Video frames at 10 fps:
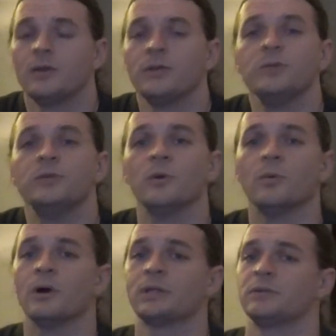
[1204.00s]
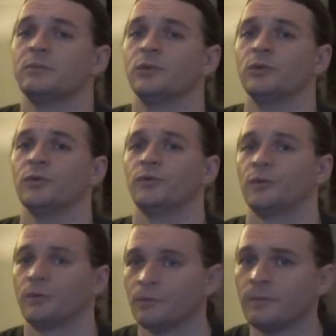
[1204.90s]
You don't want to
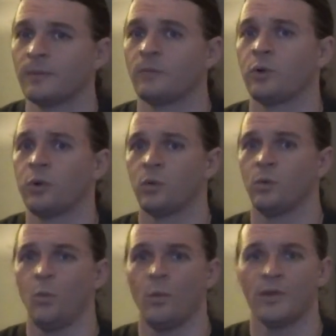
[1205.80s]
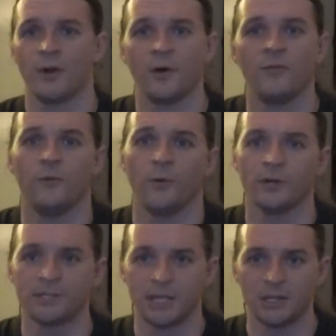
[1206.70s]
move with all
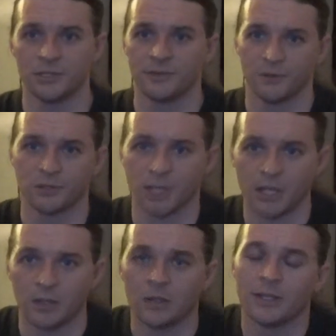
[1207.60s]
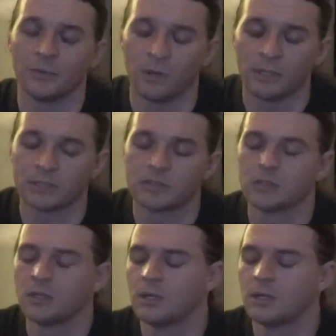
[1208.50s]
4 stages of your cycle at once.